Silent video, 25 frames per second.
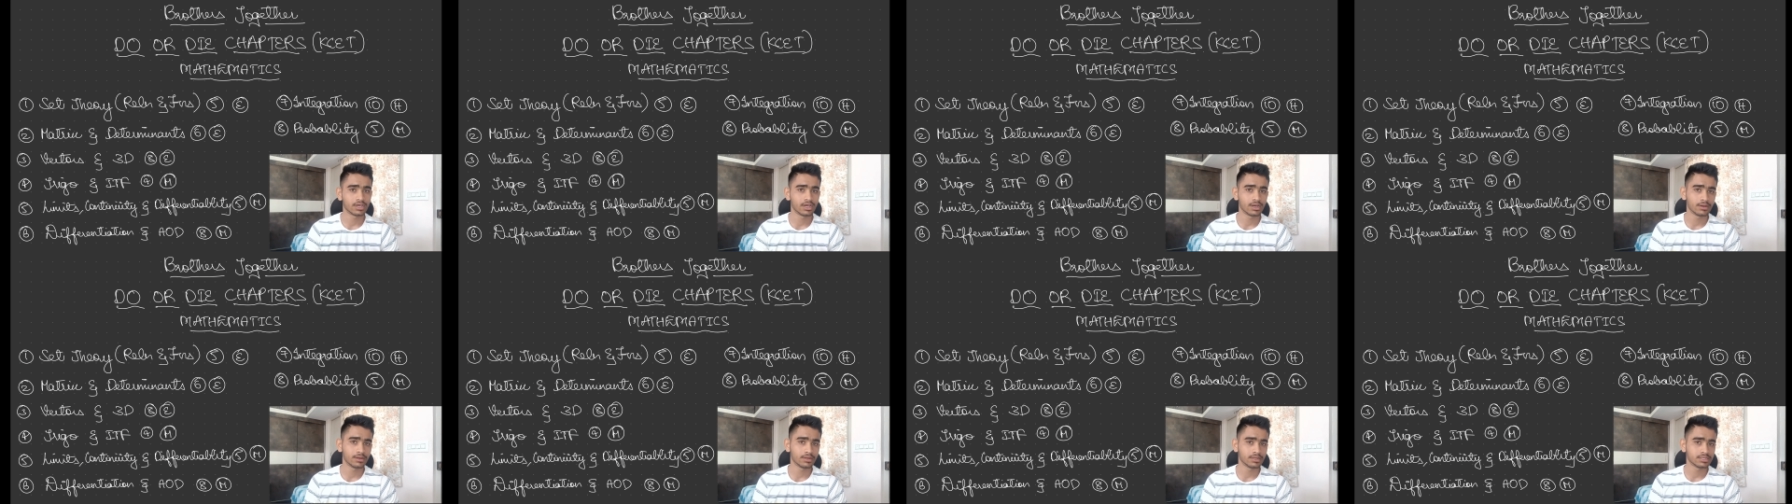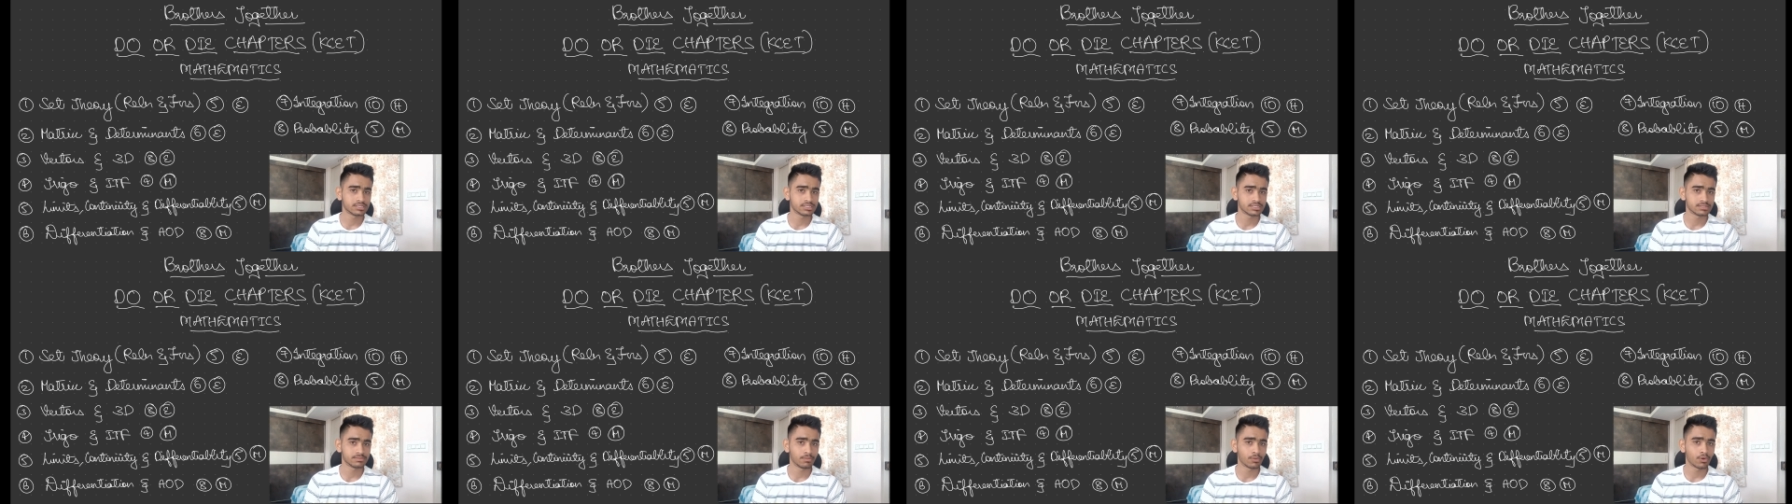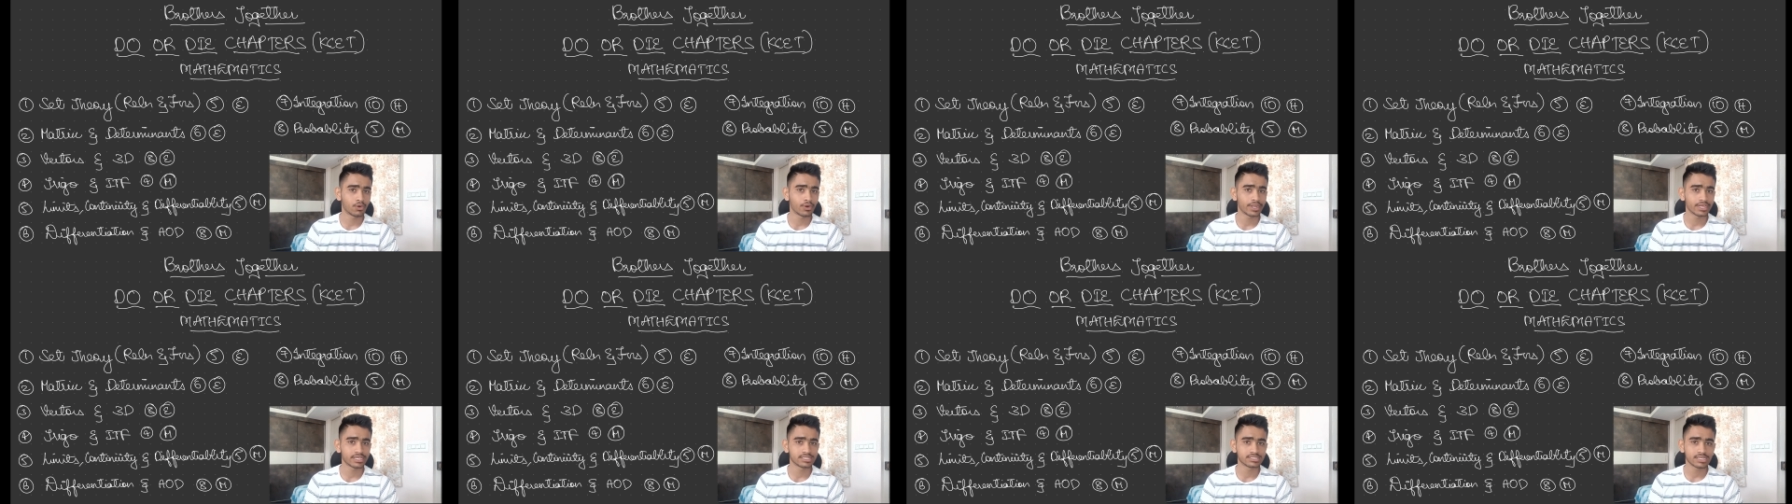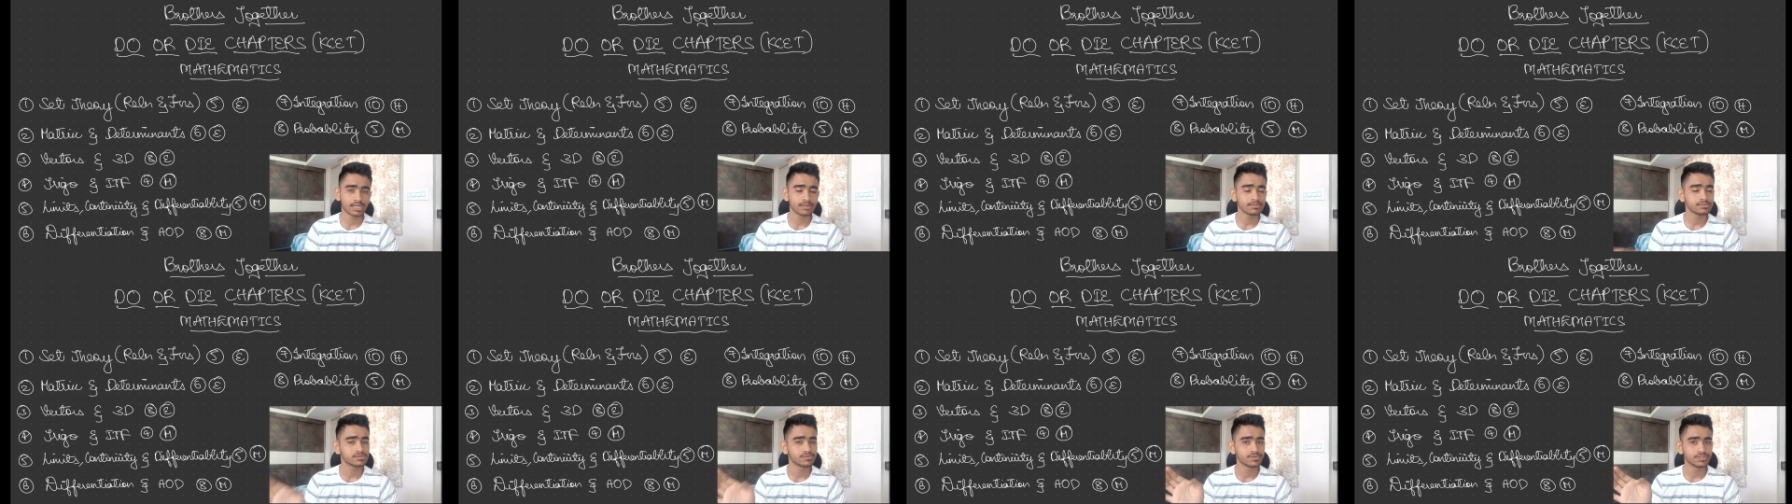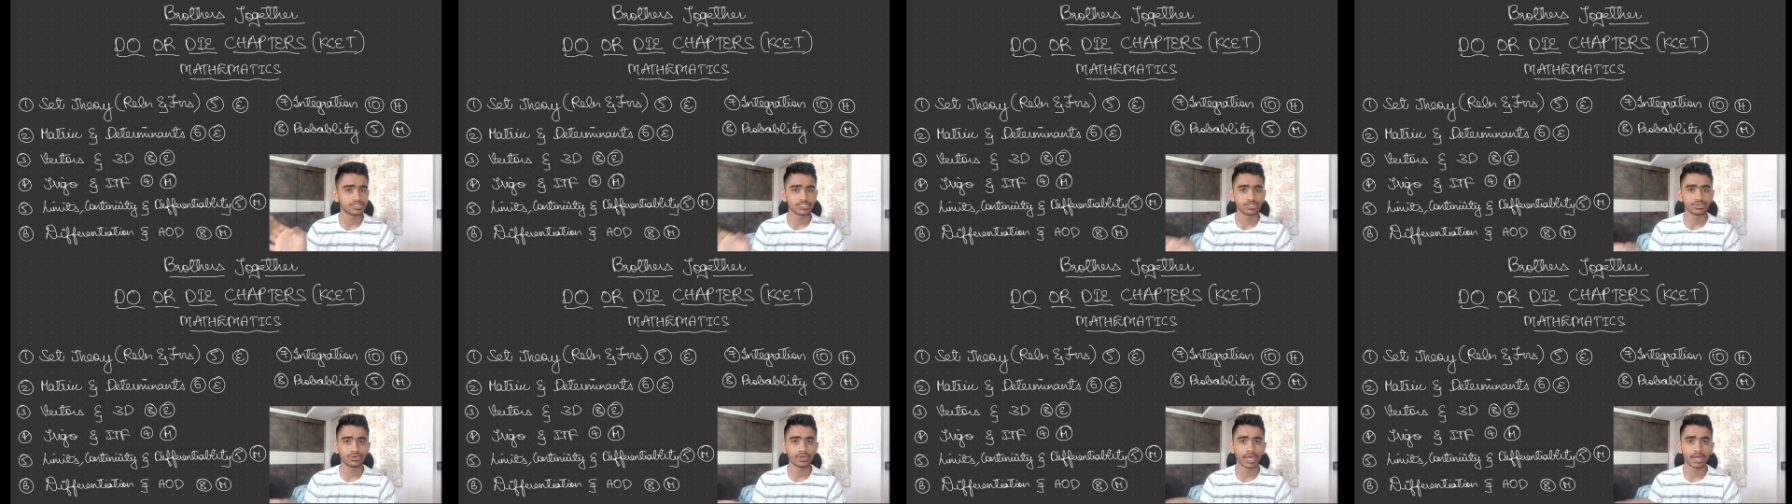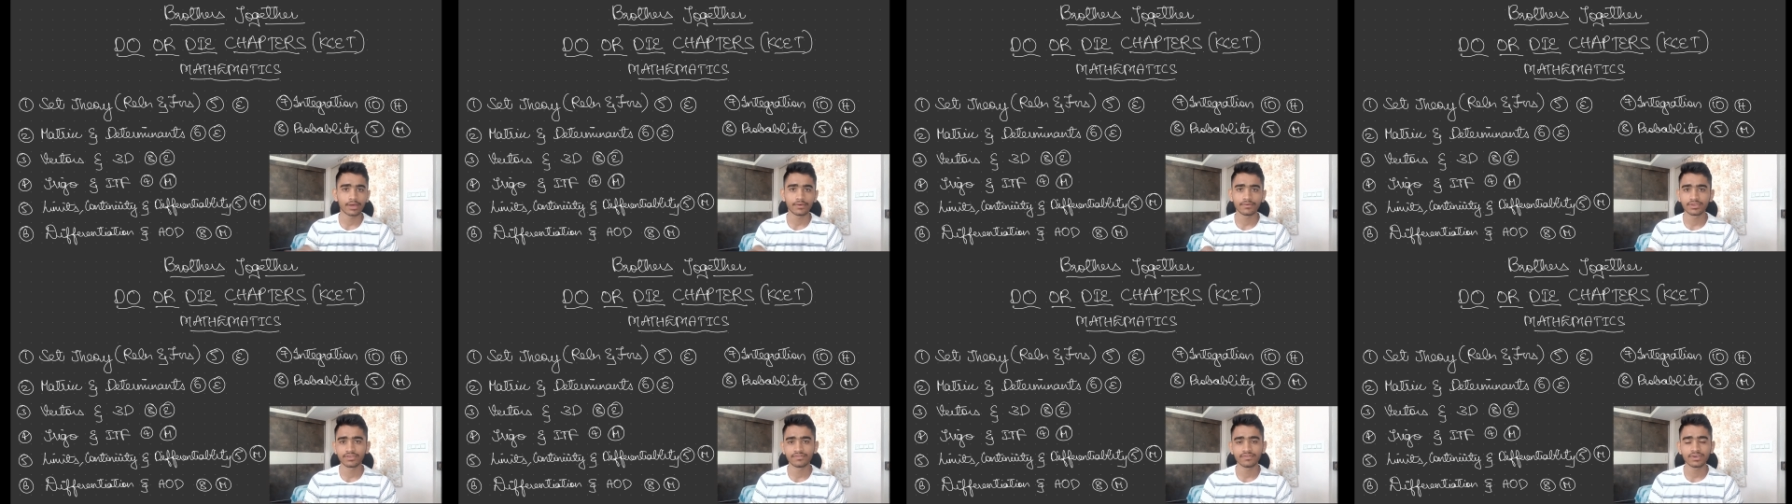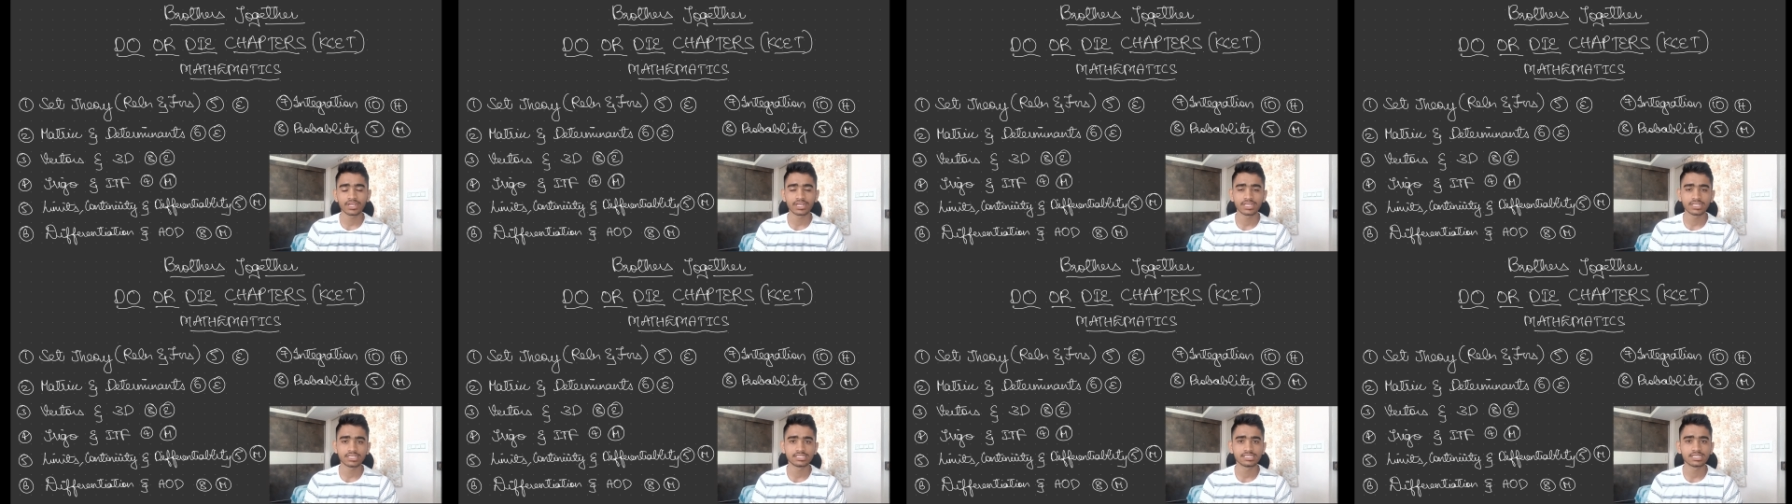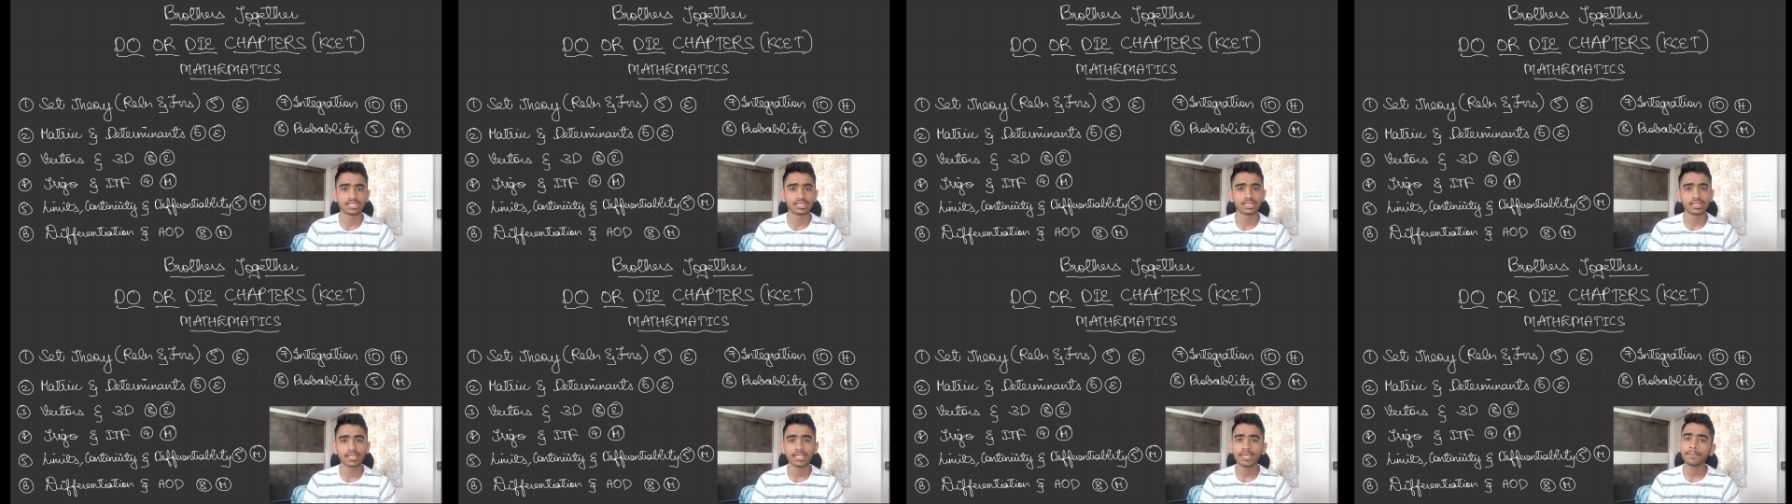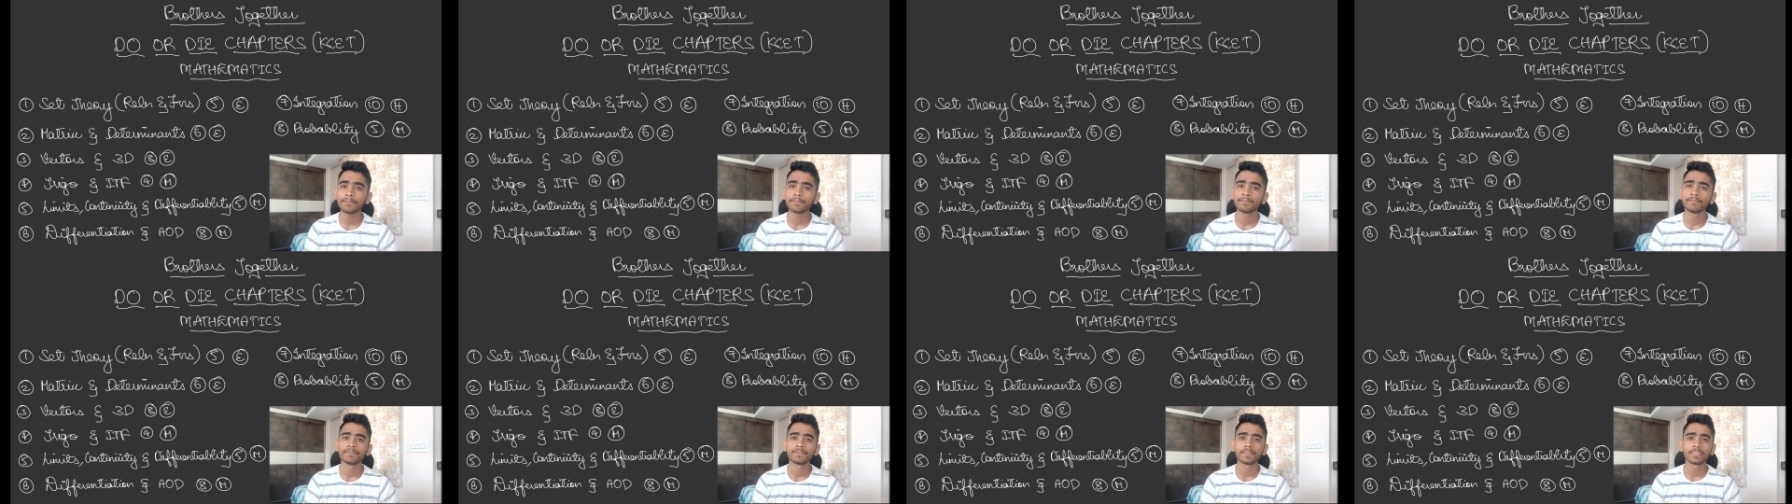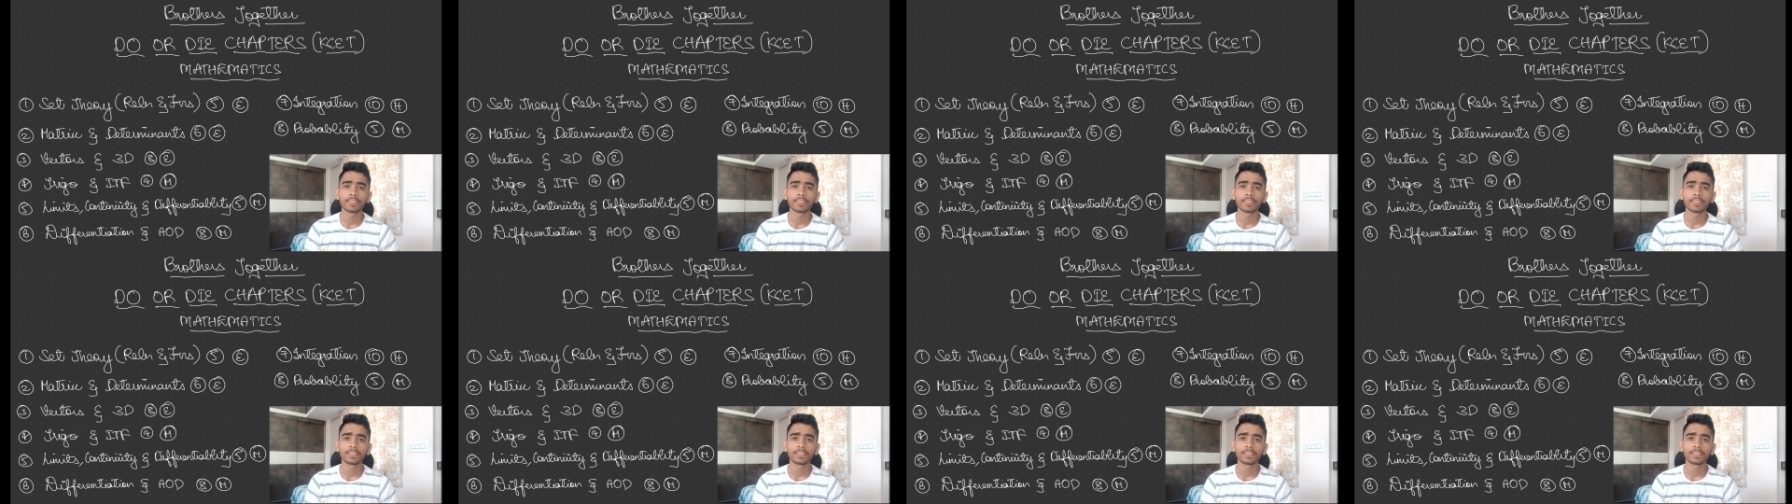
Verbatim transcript: uh, board exams which you have given recently